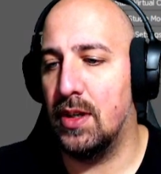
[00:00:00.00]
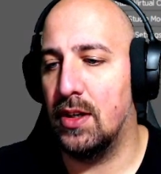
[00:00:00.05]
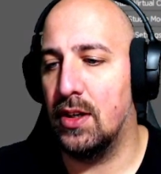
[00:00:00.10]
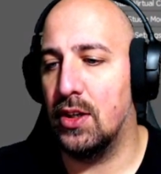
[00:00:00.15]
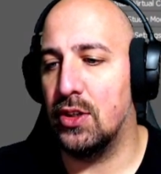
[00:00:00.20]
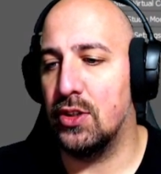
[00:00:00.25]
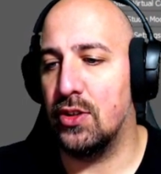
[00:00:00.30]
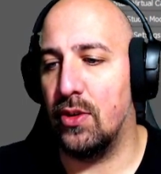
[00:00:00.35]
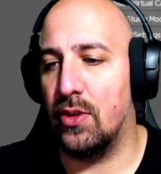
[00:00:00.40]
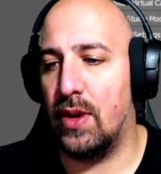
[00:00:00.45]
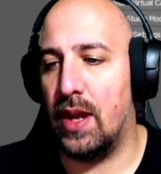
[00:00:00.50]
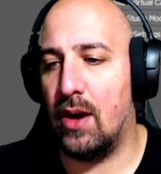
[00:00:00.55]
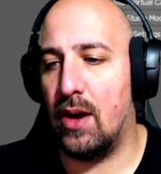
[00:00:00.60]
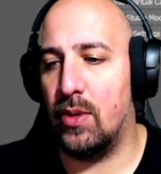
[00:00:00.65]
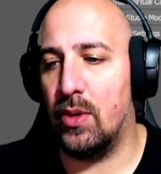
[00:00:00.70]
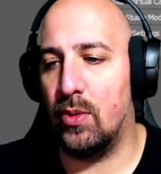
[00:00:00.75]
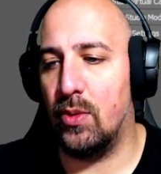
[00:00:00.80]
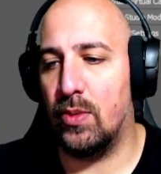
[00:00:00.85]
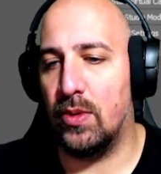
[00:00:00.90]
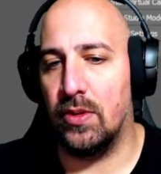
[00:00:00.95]
So now
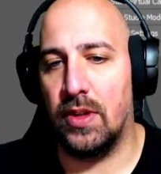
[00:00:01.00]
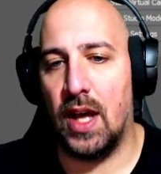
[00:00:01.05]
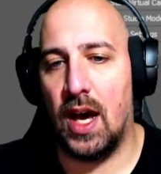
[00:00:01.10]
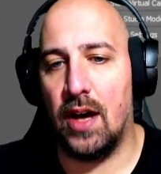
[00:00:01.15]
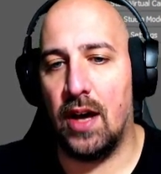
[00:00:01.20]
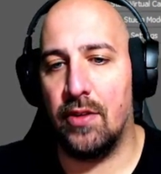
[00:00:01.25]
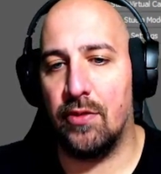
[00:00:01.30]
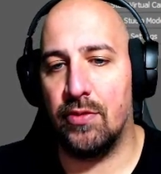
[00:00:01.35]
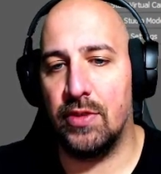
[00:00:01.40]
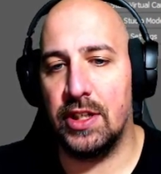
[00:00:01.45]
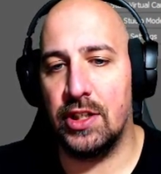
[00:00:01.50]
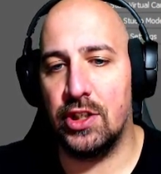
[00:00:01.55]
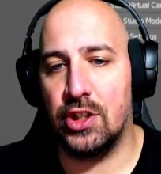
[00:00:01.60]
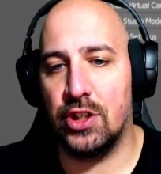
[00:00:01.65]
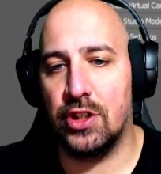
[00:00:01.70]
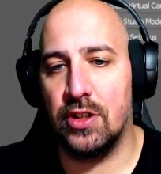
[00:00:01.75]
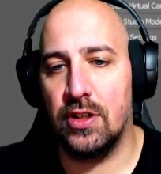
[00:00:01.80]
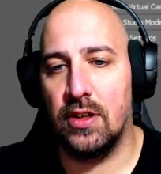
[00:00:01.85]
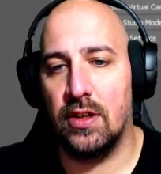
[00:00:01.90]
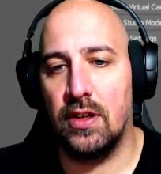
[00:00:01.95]
it will not reach
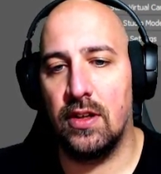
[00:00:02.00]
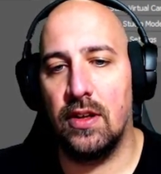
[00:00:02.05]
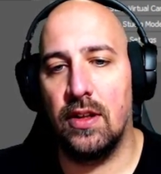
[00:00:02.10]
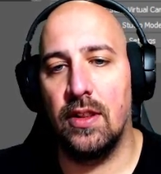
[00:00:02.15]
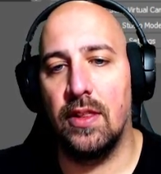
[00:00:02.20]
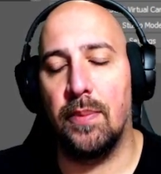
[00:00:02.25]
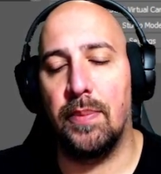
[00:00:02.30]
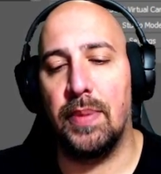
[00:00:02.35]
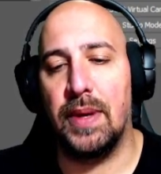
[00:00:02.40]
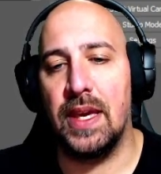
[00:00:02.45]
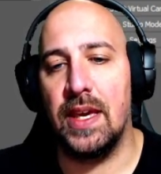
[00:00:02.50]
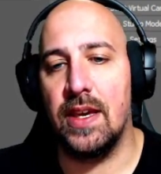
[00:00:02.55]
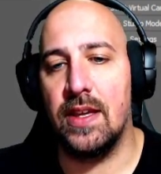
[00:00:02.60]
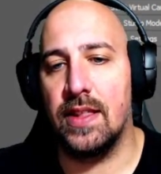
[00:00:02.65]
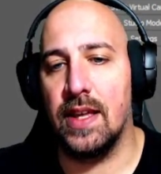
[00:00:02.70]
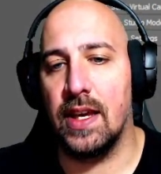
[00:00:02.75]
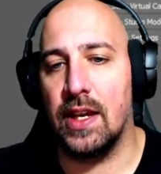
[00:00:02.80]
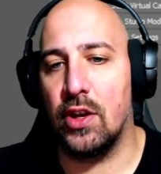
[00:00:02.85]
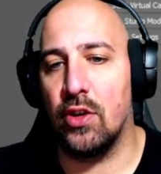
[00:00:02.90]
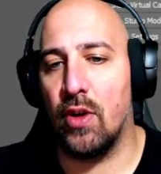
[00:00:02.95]
the peak
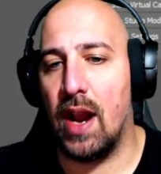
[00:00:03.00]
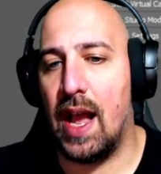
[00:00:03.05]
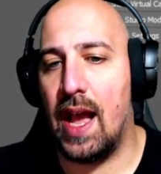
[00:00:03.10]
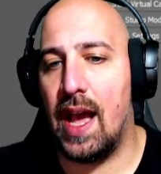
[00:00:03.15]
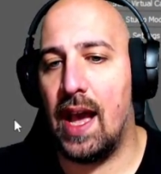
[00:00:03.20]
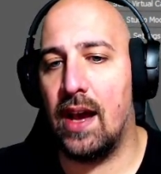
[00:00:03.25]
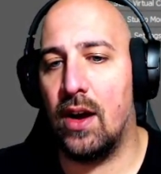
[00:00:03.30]
that you're at,